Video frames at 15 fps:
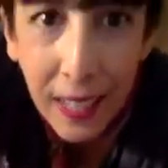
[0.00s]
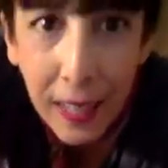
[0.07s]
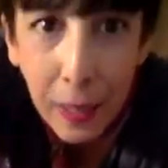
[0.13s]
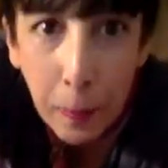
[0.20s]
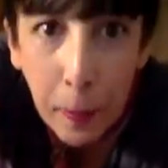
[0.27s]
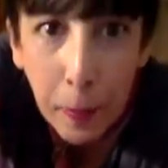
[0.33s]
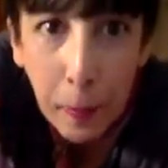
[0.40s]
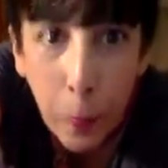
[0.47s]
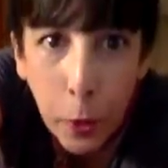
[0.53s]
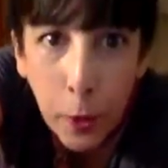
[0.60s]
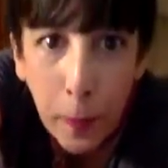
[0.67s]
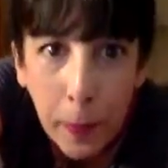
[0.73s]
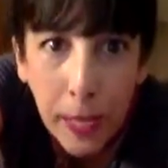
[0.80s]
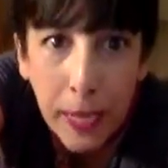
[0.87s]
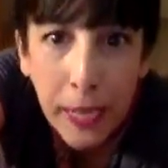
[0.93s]
a little bit more of
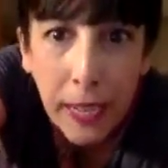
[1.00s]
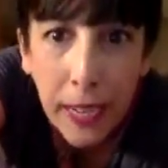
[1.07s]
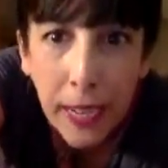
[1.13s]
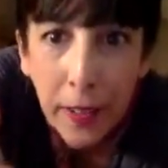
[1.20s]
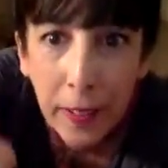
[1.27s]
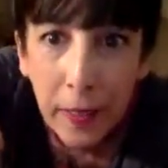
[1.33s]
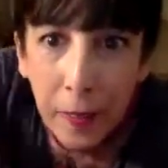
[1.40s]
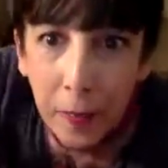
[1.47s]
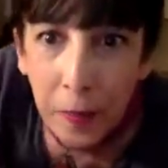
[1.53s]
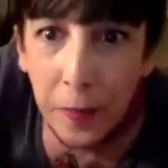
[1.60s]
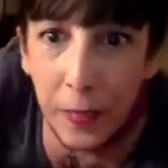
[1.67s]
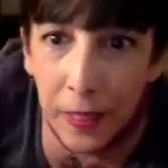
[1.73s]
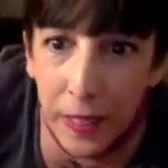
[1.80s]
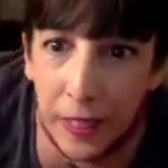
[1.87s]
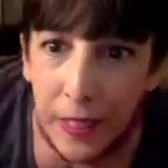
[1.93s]
me in here.
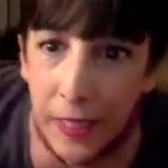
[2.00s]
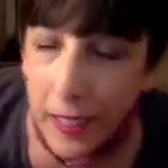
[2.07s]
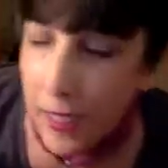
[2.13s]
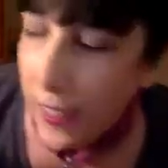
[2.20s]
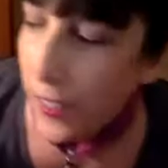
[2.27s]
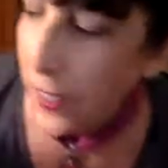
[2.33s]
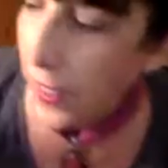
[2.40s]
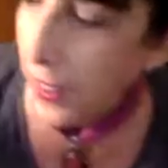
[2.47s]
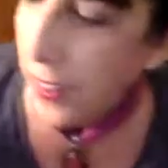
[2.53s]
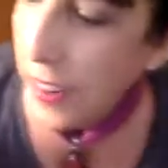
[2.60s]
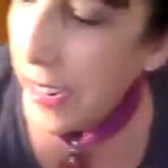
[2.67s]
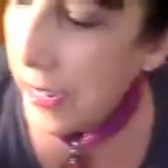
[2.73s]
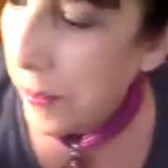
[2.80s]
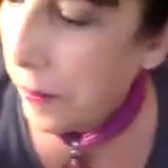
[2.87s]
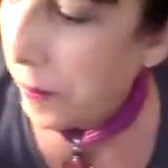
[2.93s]
All
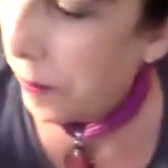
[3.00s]
right.